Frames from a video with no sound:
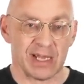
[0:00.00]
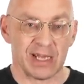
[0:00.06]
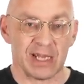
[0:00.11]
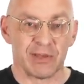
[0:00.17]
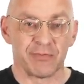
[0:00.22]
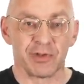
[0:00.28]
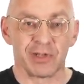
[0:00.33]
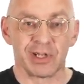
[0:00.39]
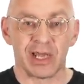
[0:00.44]

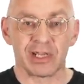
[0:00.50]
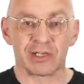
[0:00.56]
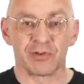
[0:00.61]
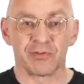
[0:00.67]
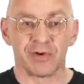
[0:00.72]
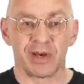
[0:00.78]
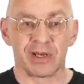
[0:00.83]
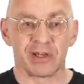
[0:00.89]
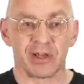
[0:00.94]
If you'd like to
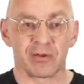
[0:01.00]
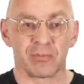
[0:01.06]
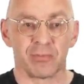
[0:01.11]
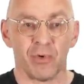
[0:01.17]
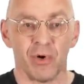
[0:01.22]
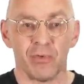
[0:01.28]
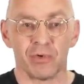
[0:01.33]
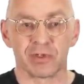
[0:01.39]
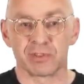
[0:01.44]
find out
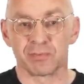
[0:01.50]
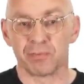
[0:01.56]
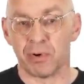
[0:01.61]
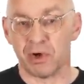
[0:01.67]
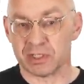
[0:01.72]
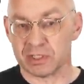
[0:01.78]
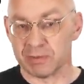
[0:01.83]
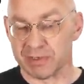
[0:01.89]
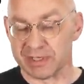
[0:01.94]
more what's
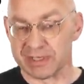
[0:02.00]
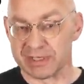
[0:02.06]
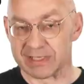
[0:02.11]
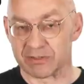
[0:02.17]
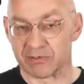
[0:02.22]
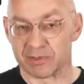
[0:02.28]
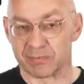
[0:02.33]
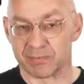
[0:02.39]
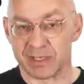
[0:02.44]
possible in
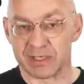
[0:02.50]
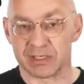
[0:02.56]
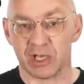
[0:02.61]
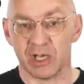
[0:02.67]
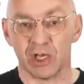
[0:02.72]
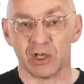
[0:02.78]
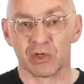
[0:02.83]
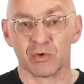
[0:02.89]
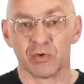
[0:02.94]
this respect,
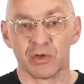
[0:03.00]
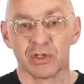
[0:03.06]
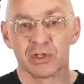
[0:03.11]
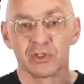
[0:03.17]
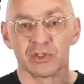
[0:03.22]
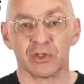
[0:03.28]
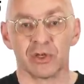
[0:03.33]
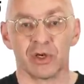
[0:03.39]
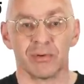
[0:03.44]
Google the
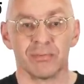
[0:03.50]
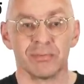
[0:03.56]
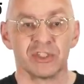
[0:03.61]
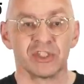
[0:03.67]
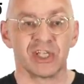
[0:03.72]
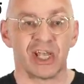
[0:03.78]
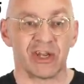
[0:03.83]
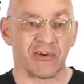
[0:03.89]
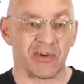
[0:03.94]
term
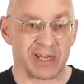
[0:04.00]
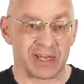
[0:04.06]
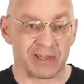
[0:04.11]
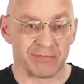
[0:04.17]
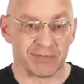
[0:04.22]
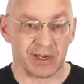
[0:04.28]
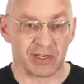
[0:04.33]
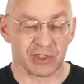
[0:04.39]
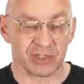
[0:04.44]
generating
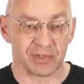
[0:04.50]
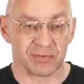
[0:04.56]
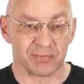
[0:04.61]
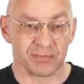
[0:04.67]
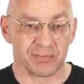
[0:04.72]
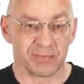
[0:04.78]
function.